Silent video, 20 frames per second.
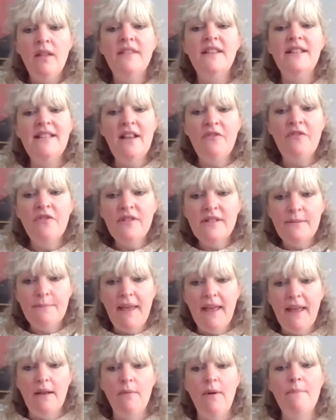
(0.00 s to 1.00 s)
The difference
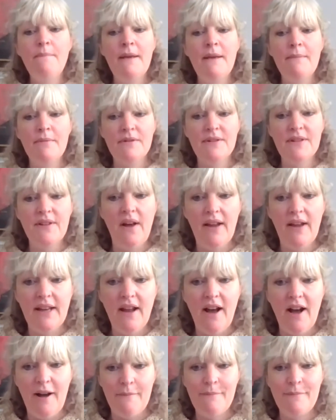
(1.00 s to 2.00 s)
being, when people sign
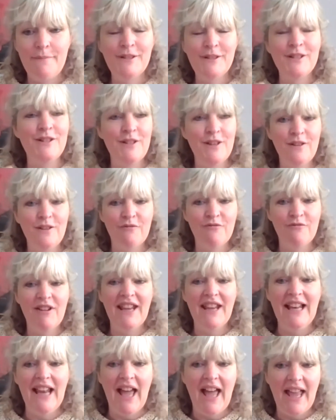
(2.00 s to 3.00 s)
up to do the
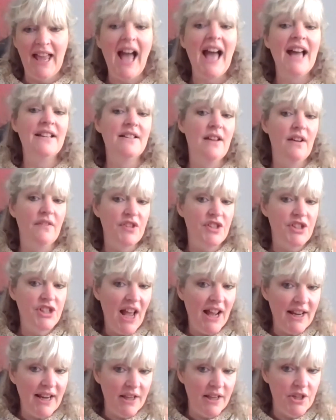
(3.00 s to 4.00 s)
relay and other
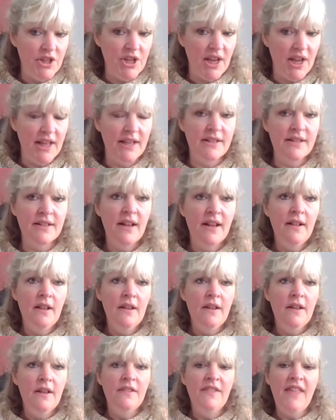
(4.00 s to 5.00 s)
challenges,
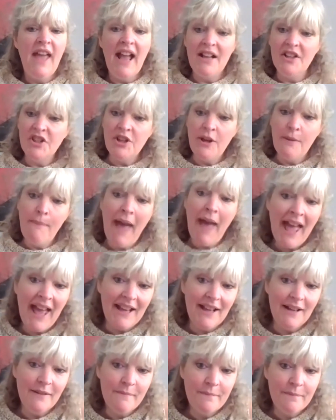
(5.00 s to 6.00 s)
they actually
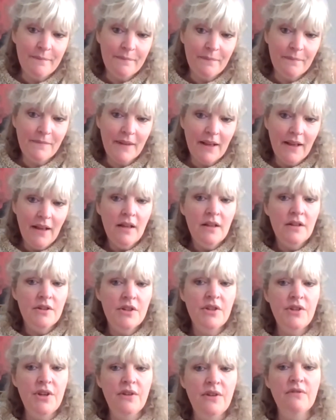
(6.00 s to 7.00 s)
pay
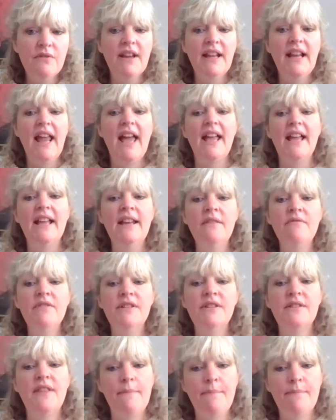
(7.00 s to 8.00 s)
to do the relay, and
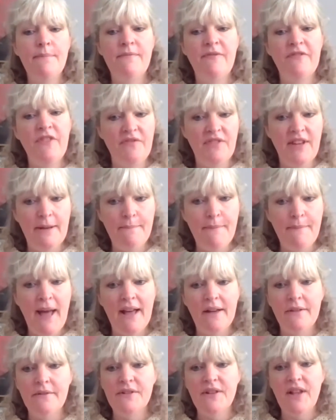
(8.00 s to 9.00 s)
they
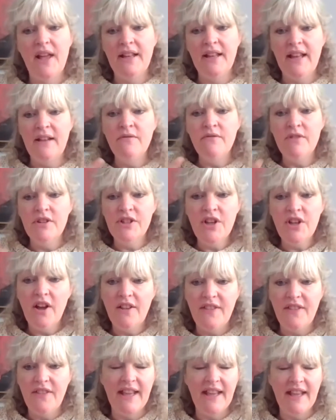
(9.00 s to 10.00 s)
£15, and in
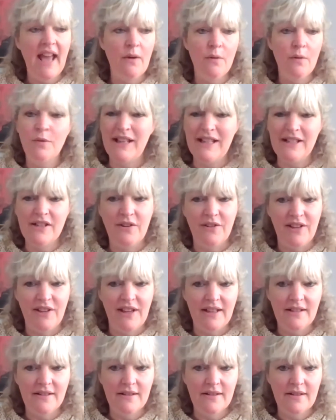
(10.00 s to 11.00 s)
return they get all these
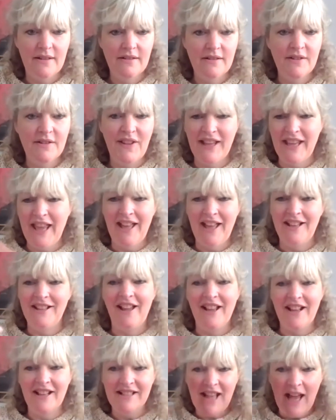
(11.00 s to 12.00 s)
goodies. So they get
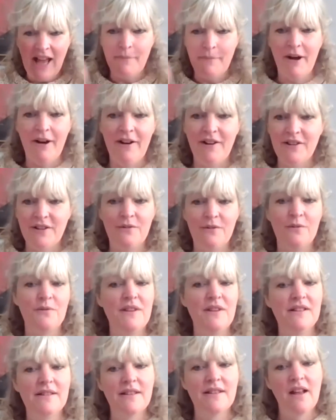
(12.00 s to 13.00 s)
like a tabard and all
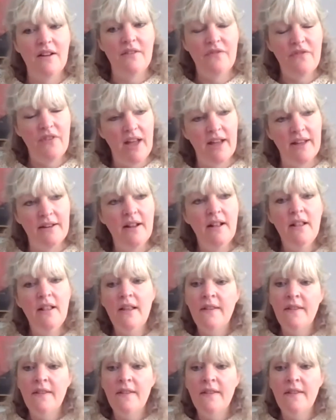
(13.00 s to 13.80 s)
this stuff, and